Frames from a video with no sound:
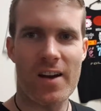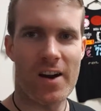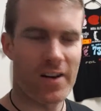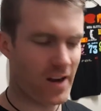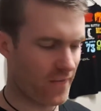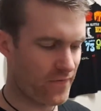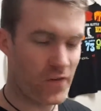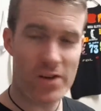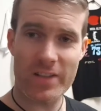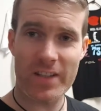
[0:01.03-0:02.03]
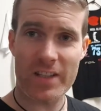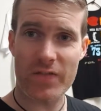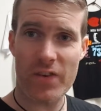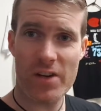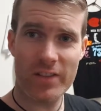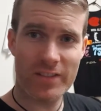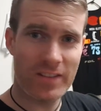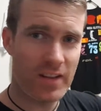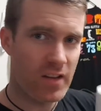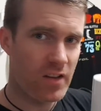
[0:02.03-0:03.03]
All right, first things first,
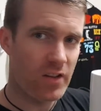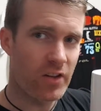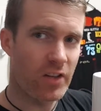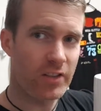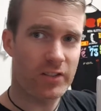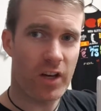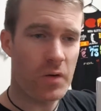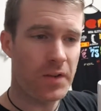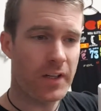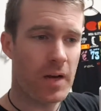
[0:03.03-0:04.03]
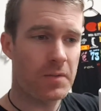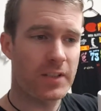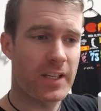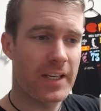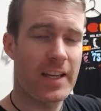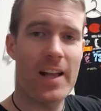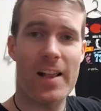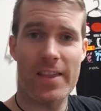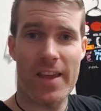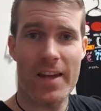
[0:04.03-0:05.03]
got to start with a cup of tea.
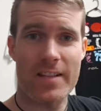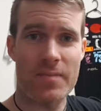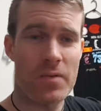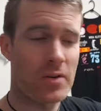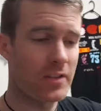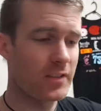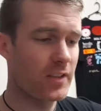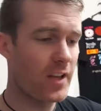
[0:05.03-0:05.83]
That is important.